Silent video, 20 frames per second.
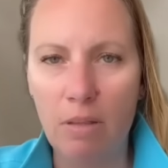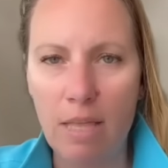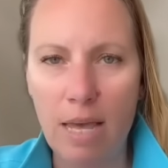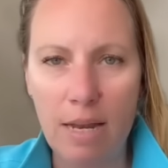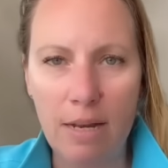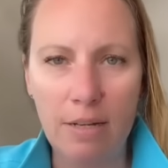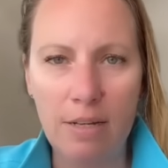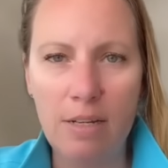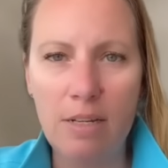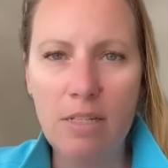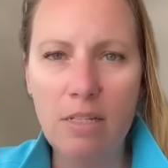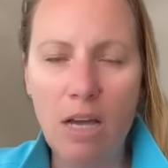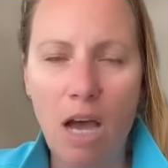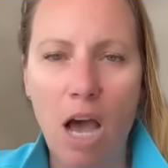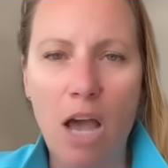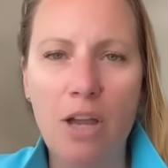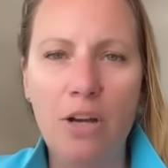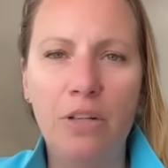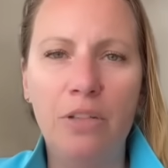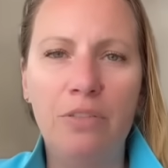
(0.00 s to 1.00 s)
that an
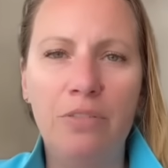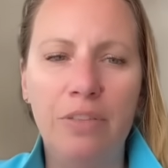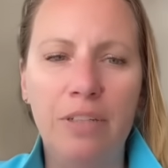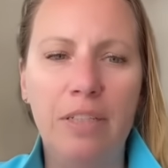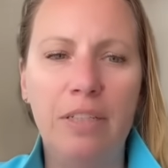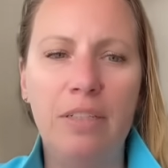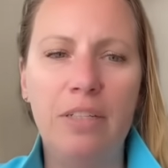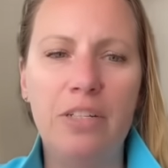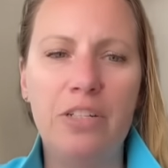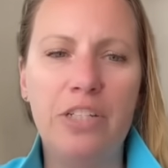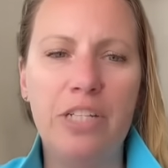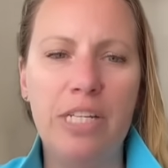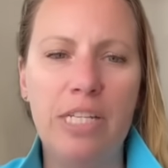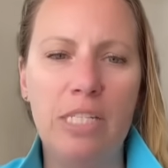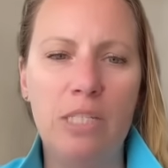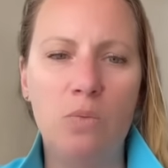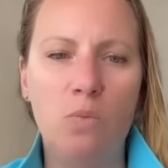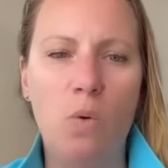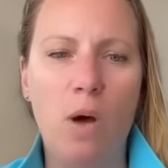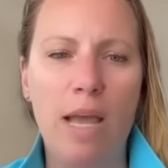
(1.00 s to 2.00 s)
entire village
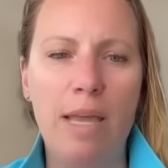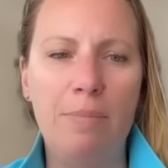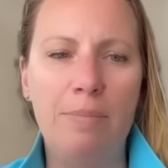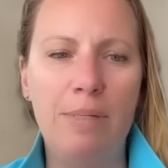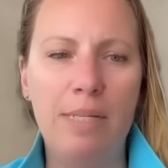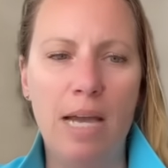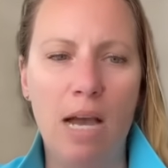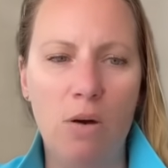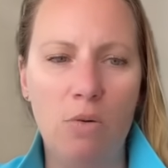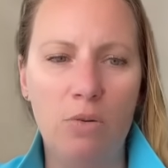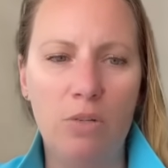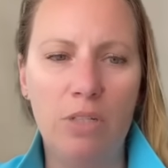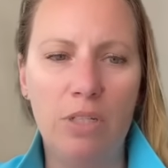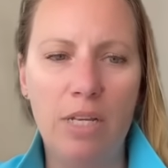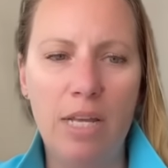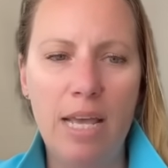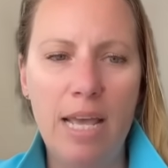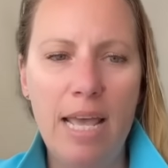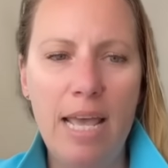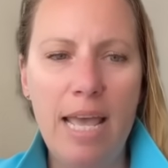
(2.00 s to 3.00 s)
is wiped out.
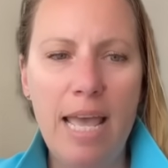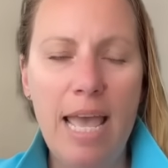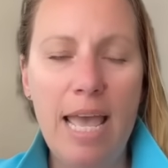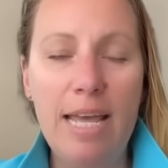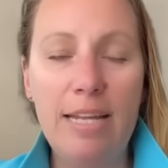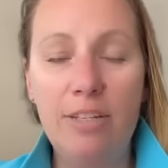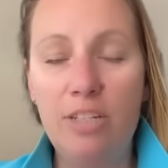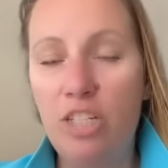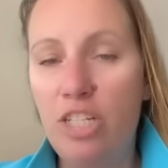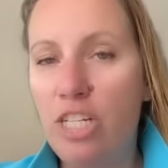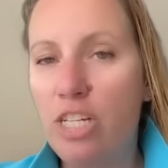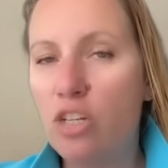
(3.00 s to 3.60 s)
And she